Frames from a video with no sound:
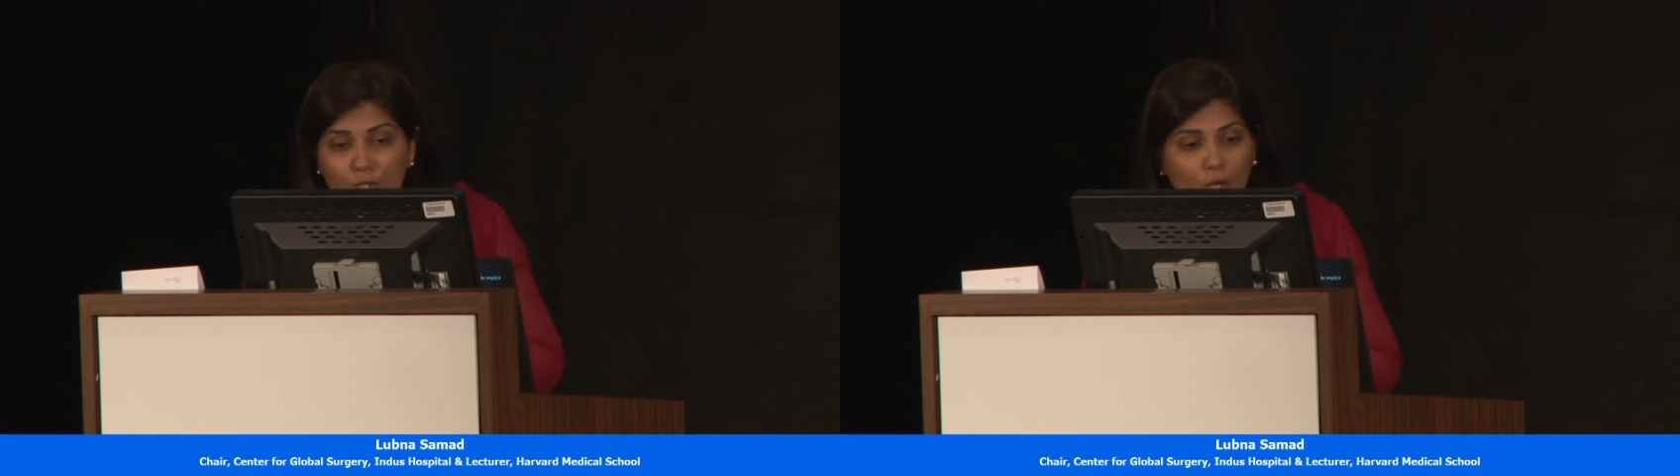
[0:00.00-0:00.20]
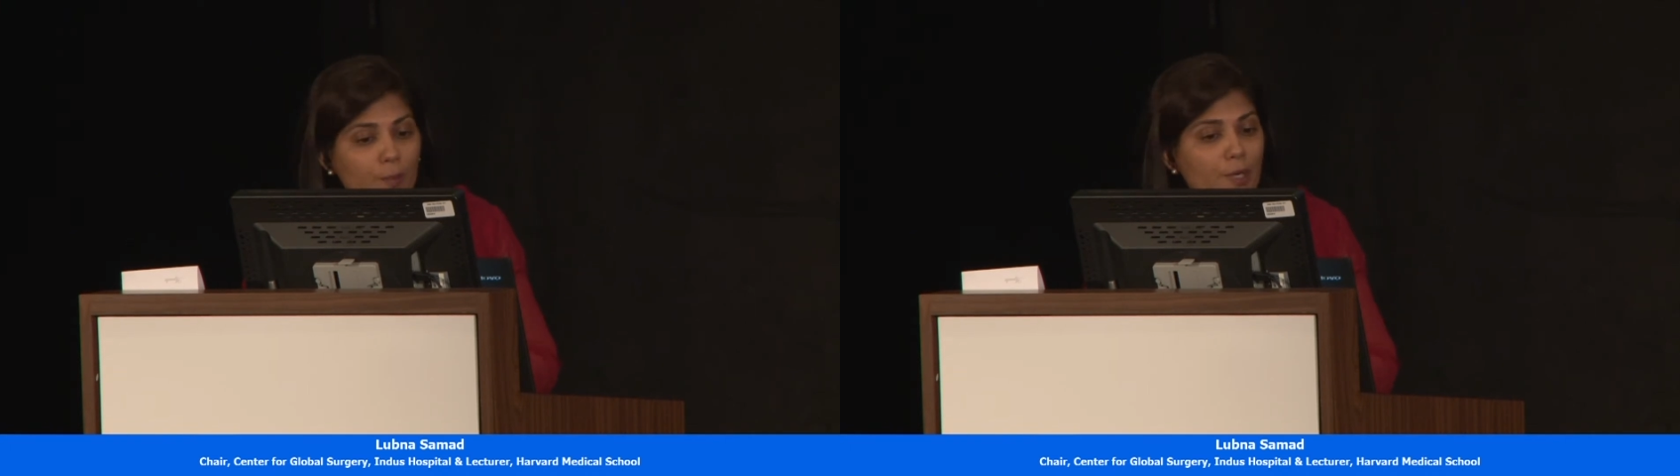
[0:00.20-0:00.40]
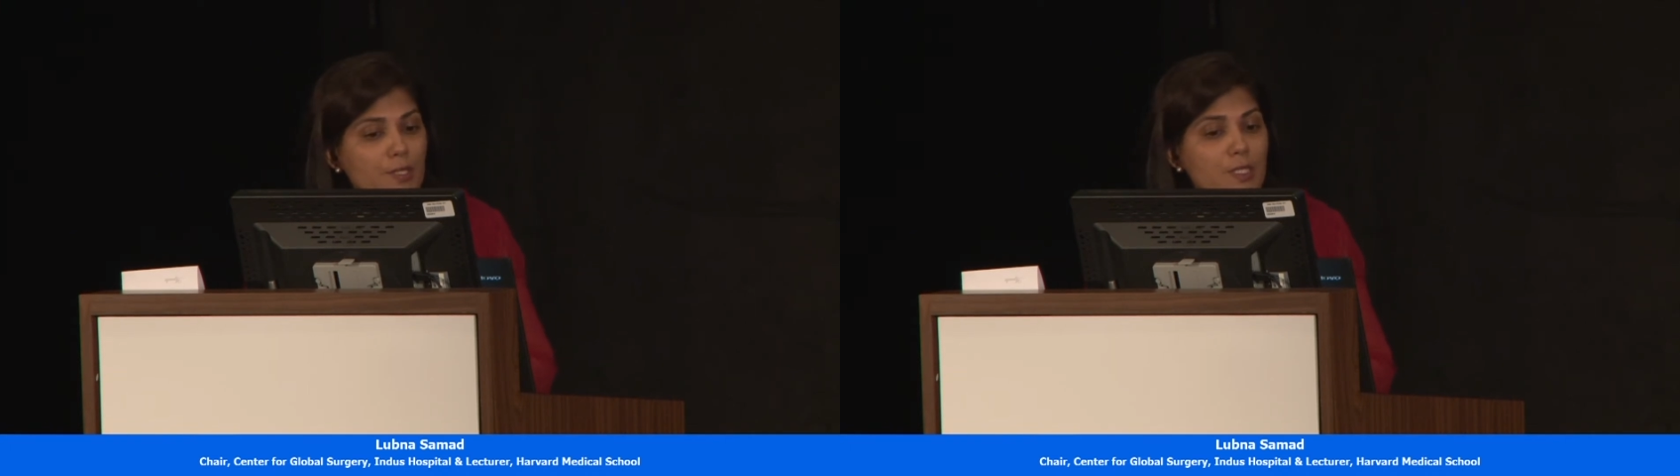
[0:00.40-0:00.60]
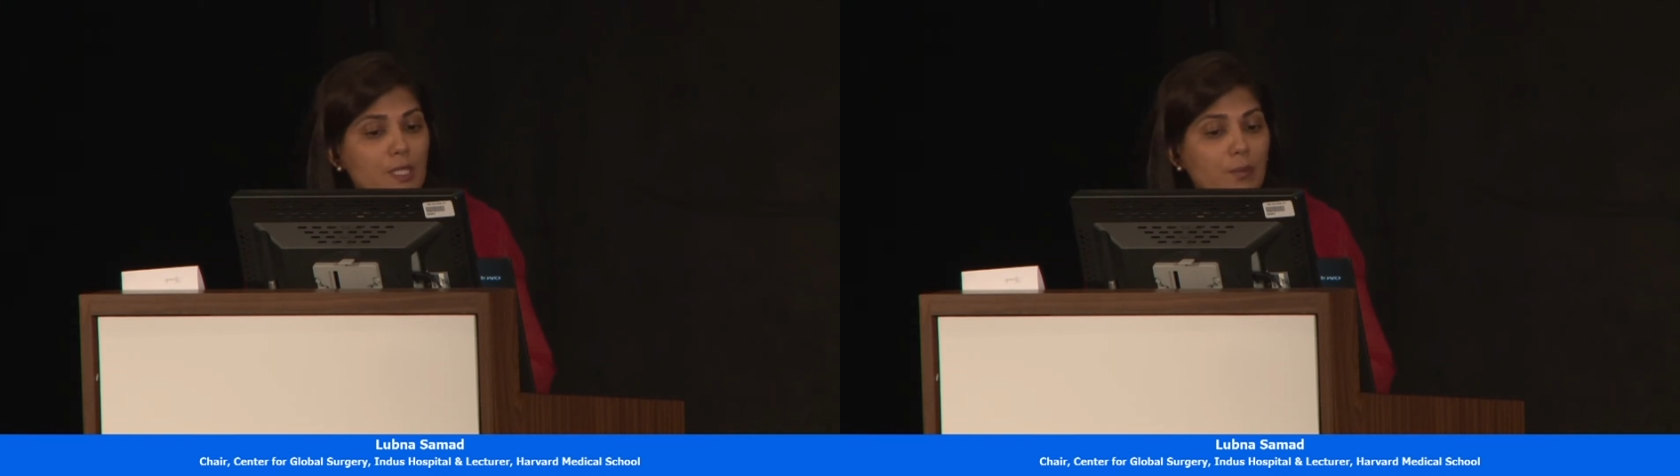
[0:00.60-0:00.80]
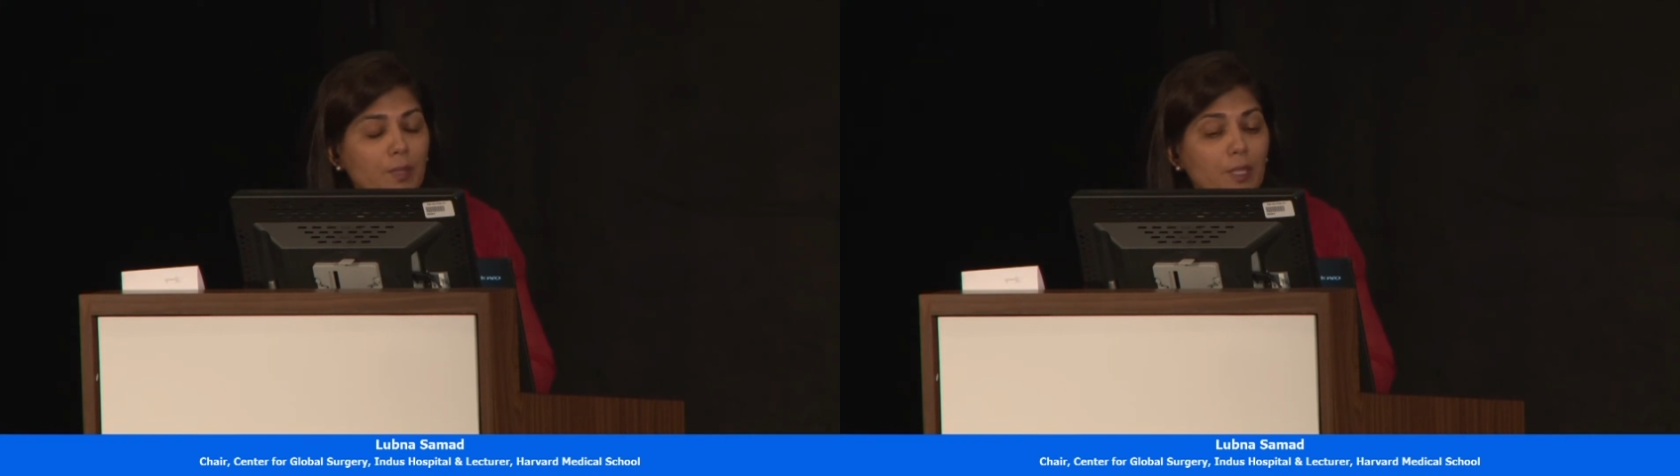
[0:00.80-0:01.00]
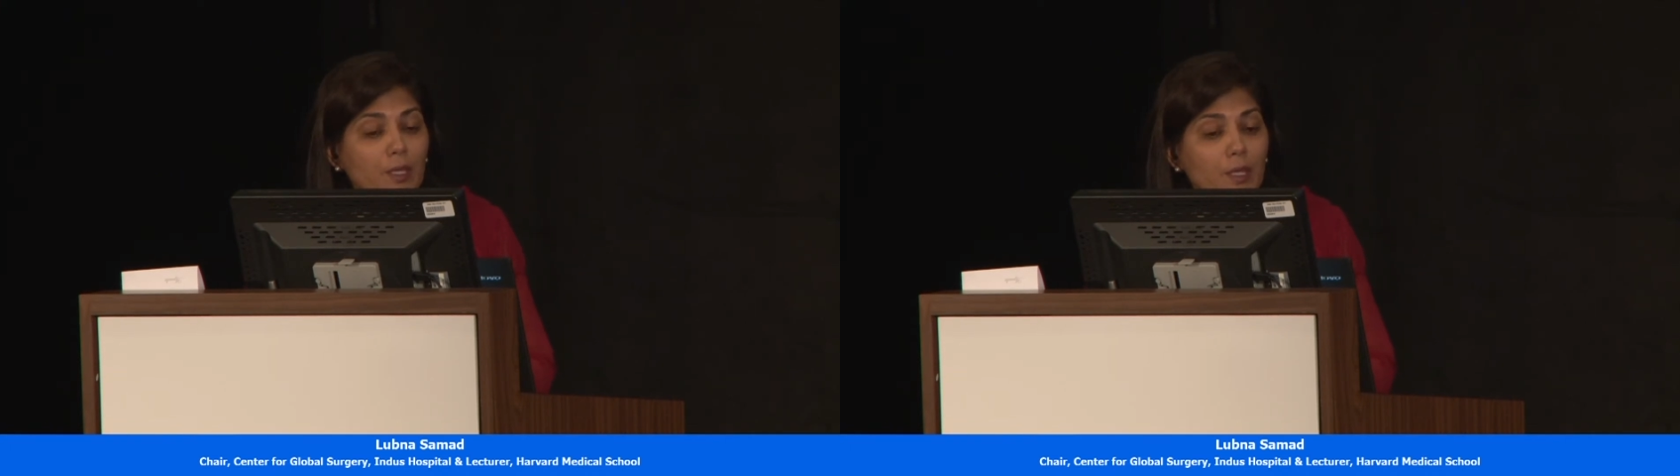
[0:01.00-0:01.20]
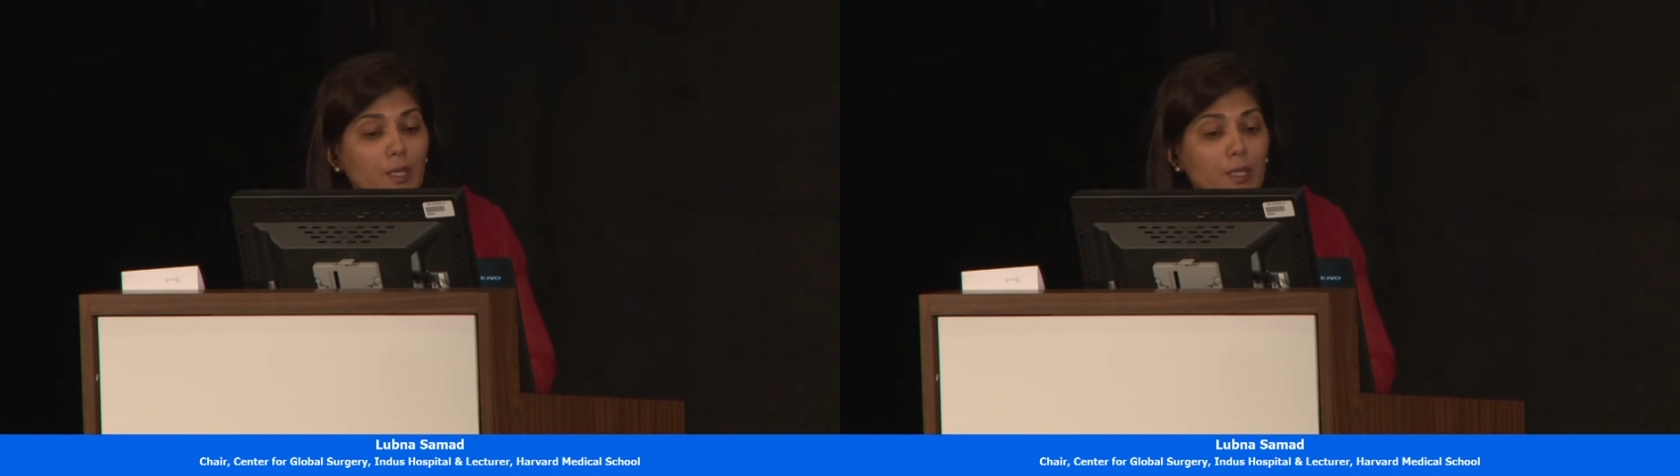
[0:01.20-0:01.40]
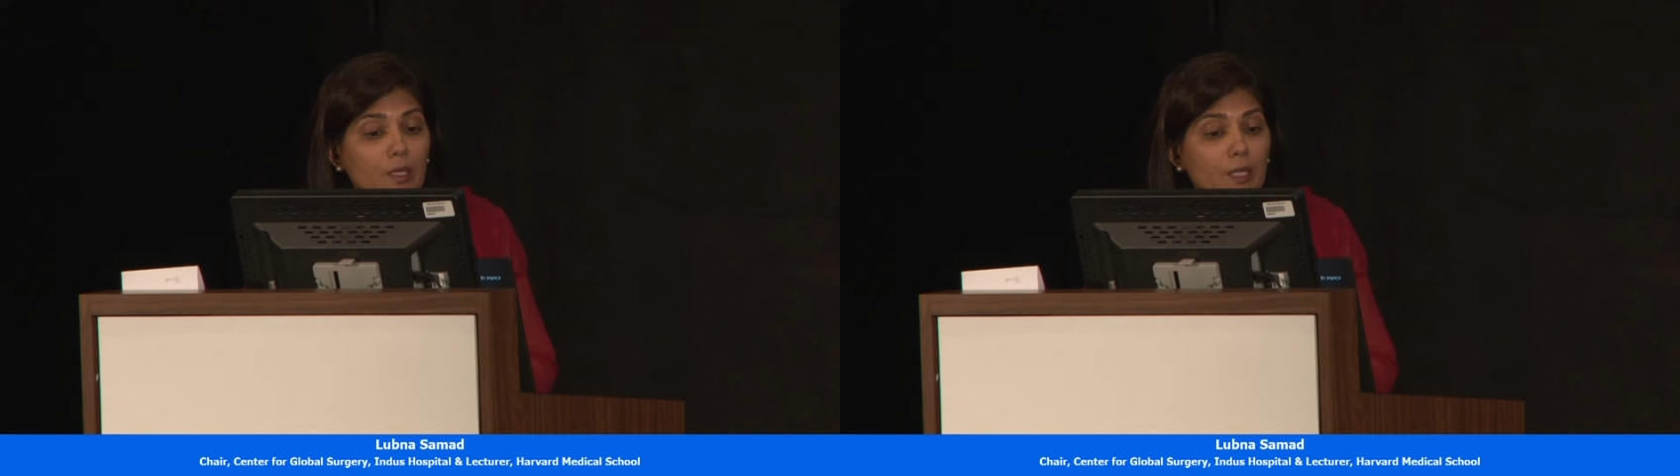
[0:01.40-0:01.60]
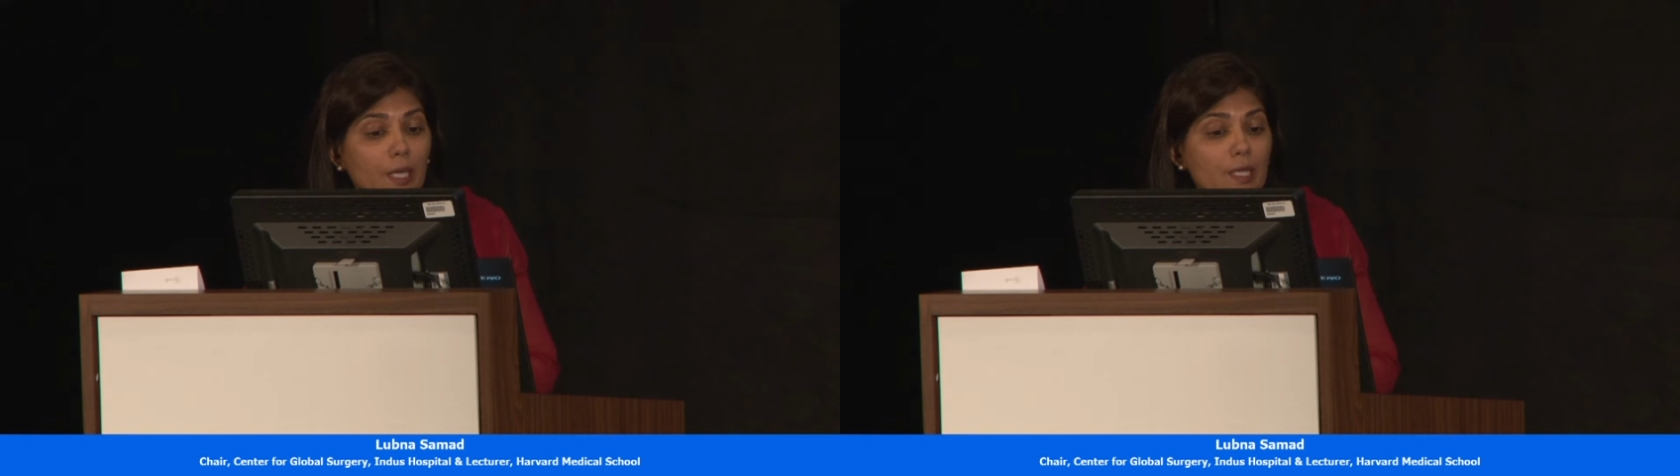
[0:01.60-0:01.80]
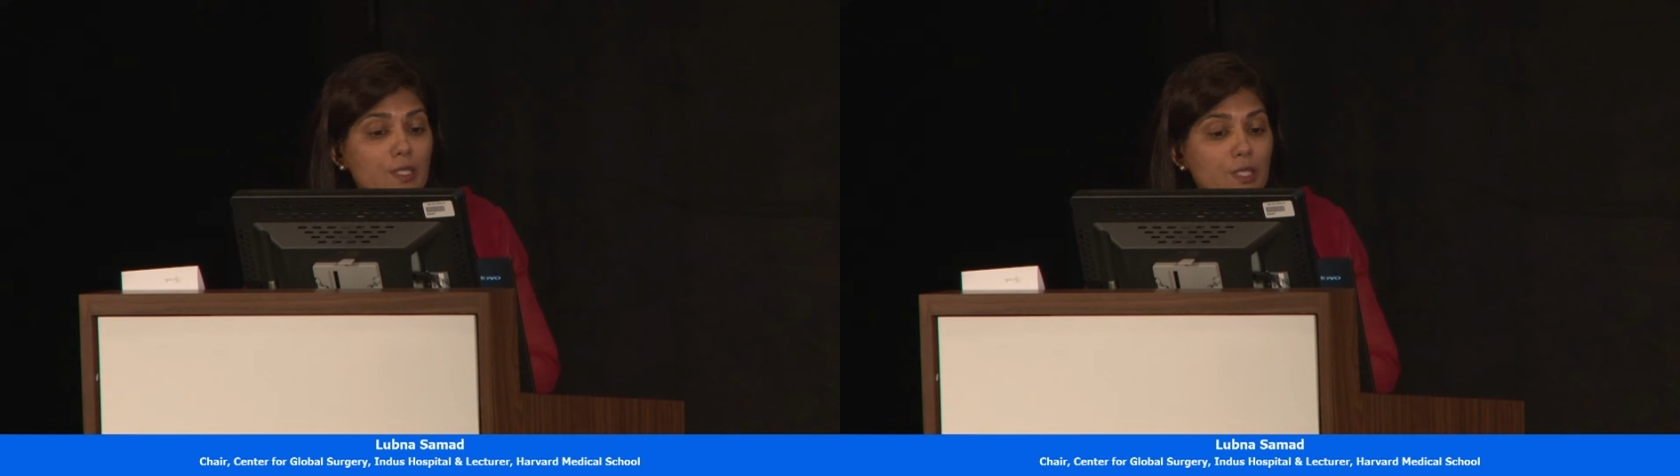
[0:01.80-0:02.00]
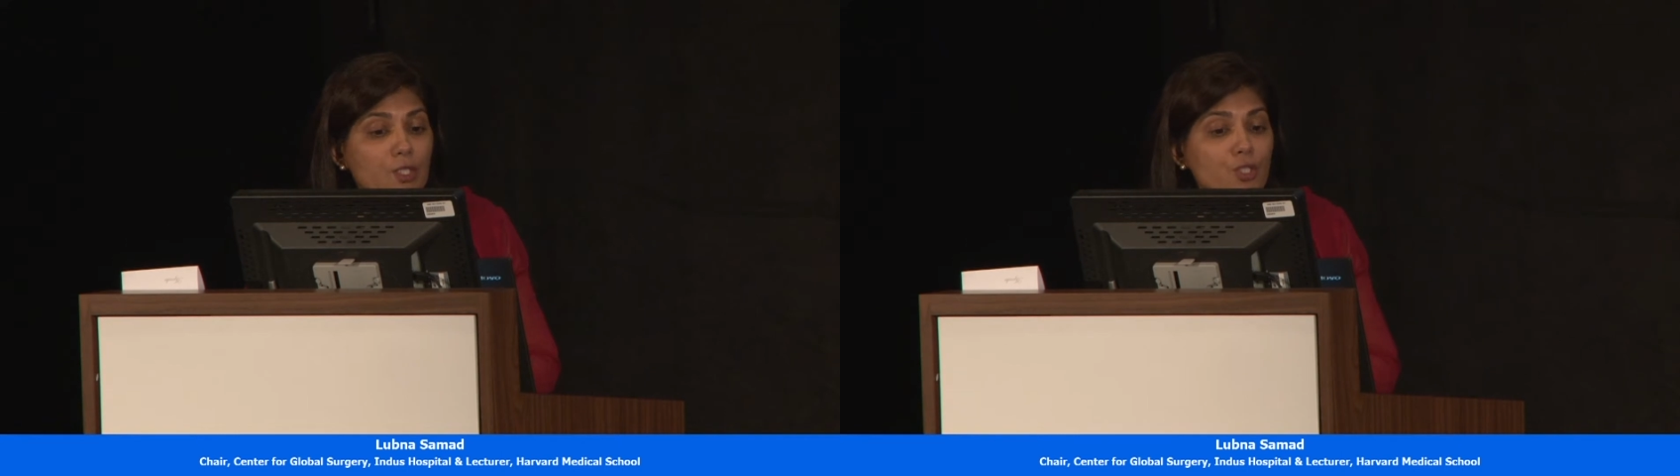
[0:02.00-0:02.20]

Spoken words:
John Mera's team is